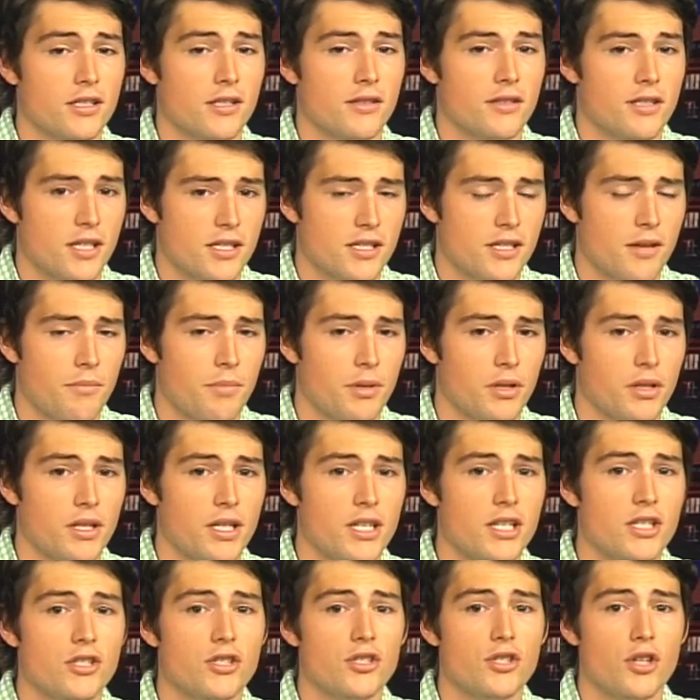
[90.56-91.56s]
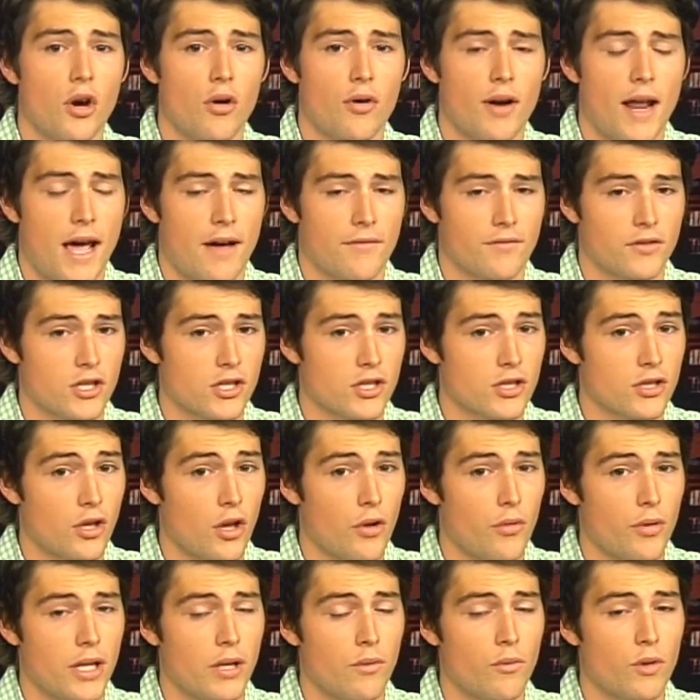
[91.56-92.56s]
disabilities don't have to
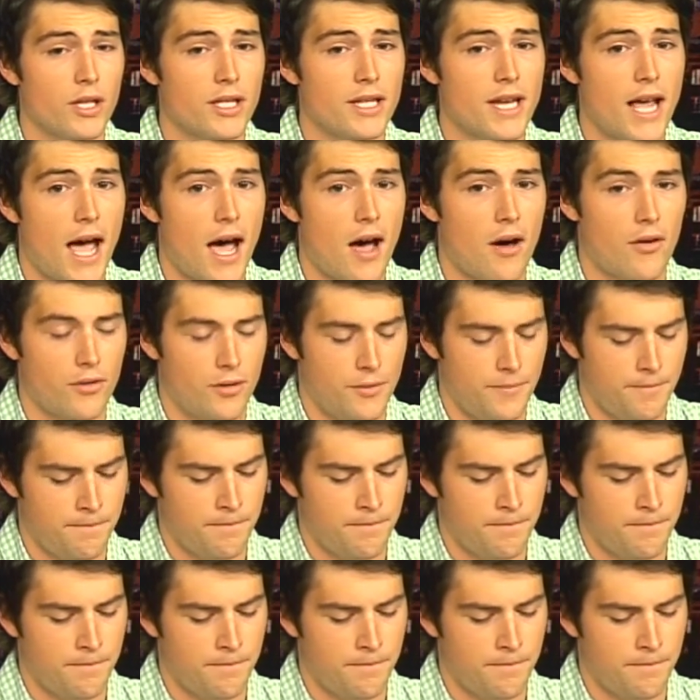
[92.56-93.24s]
slow anyone down.